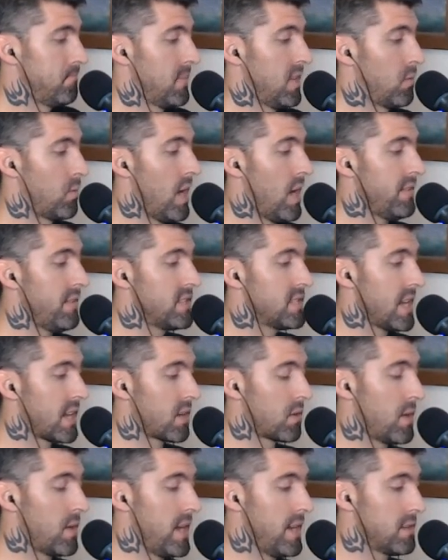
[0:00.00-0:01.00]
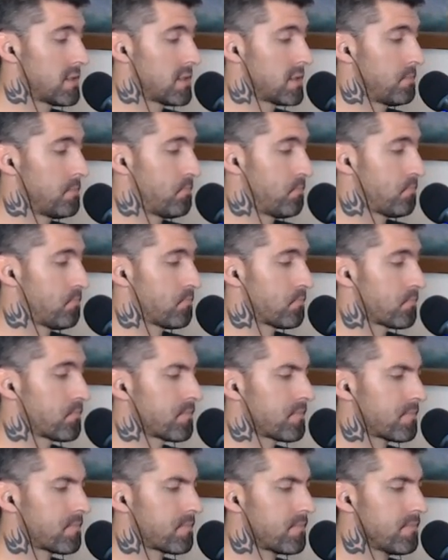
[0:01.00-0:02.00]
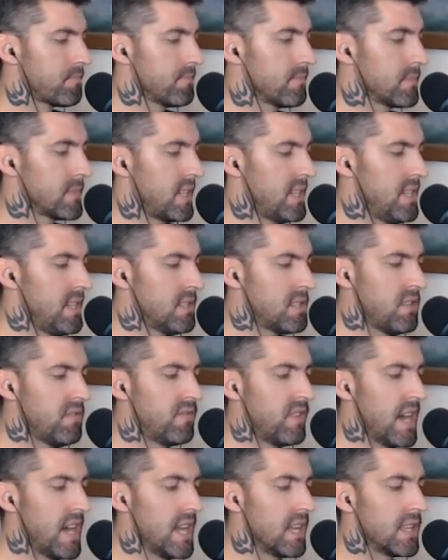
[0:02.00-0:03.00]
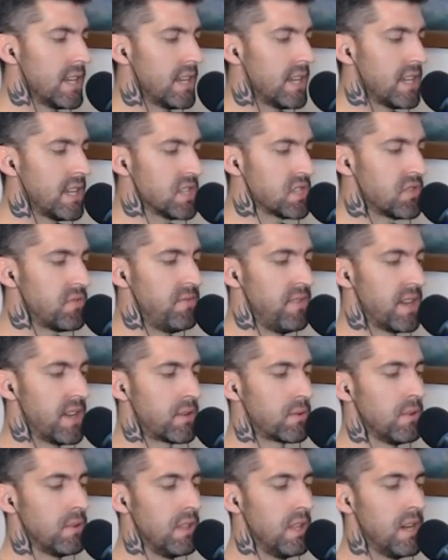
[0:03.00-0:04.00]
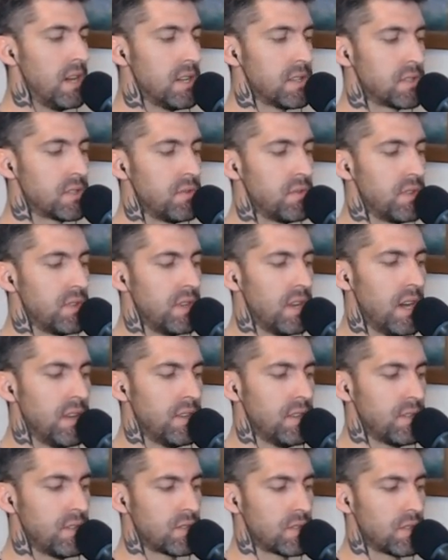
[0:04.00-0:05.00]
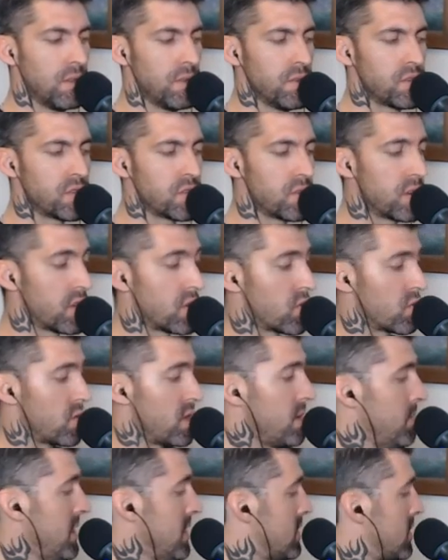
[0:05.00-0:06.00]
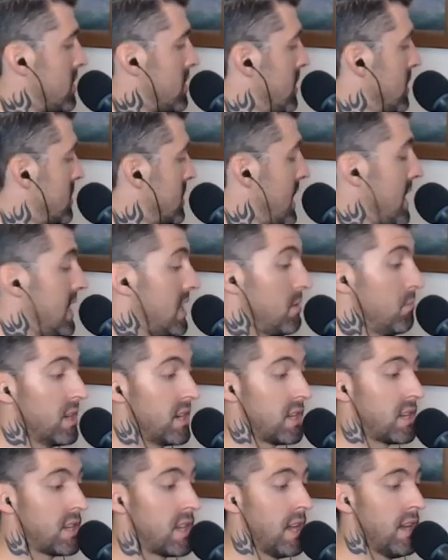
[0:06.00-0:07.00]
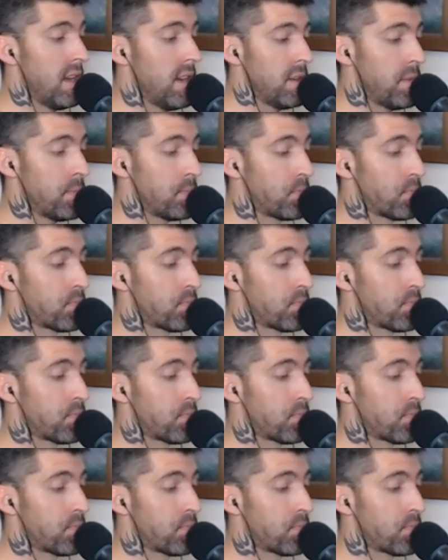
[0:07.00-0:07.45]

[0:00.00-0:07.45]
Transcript: Ravi Zacharias. Is he violating his federal lawsuit non disclosure agreement? Does anybody care?